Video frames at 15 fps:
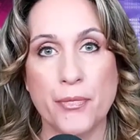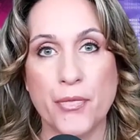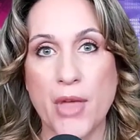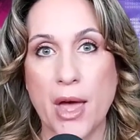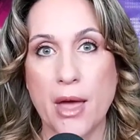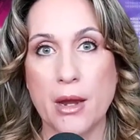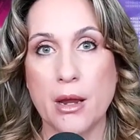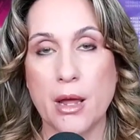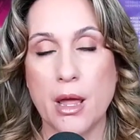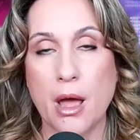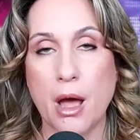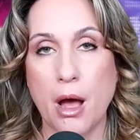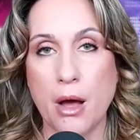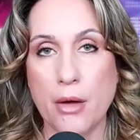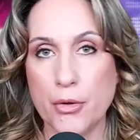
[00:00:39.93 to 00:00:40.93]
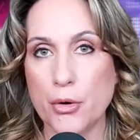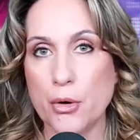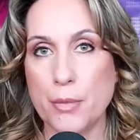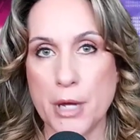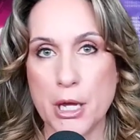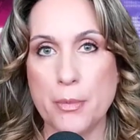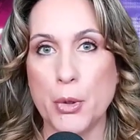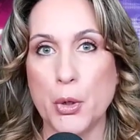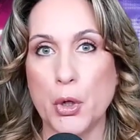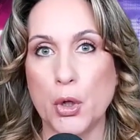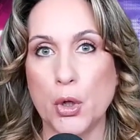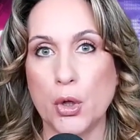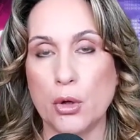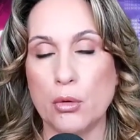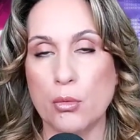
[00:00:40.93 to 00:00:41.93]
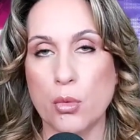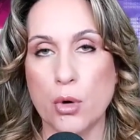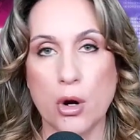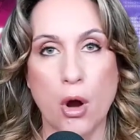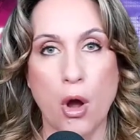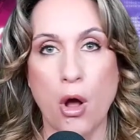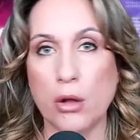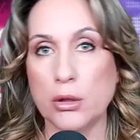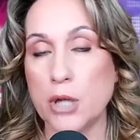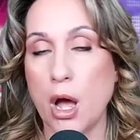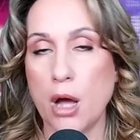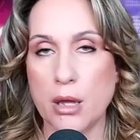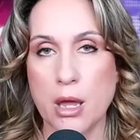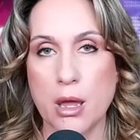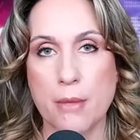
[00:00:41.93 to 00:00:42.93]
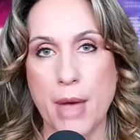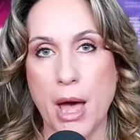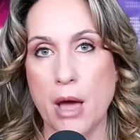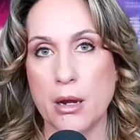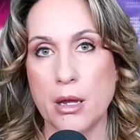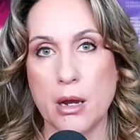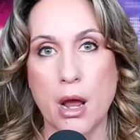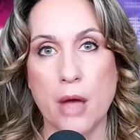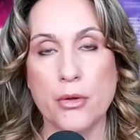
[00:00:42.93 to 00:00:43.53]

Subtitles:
that other people were all talking about it.